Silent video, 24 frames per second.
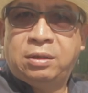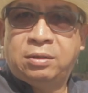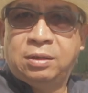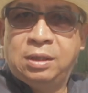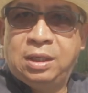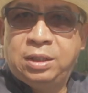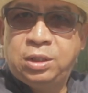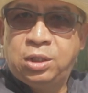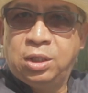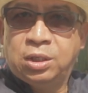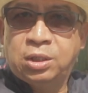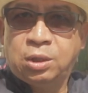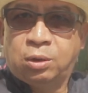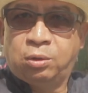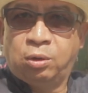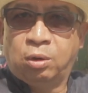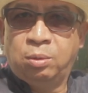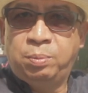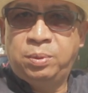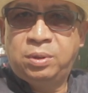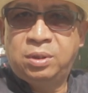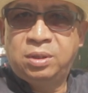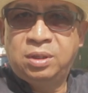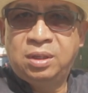and religious
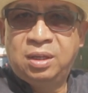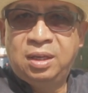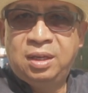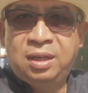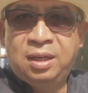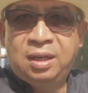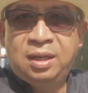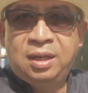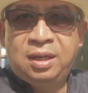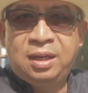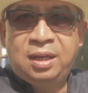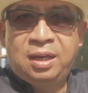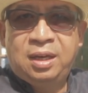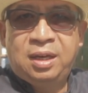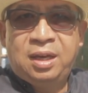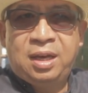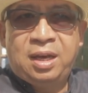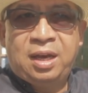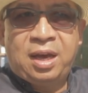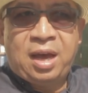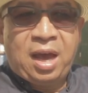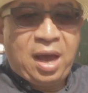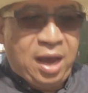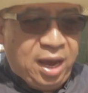groups,
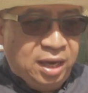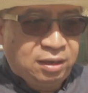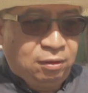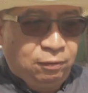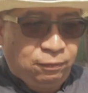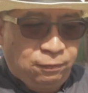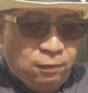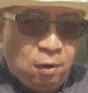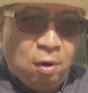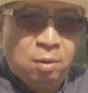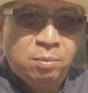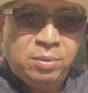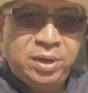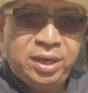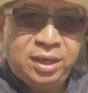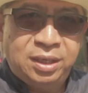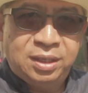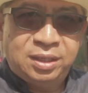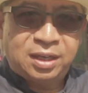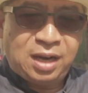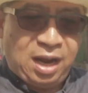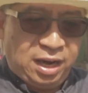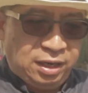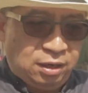and
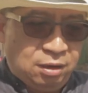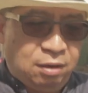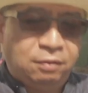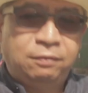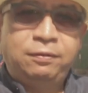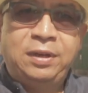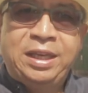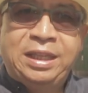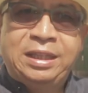forming a kind of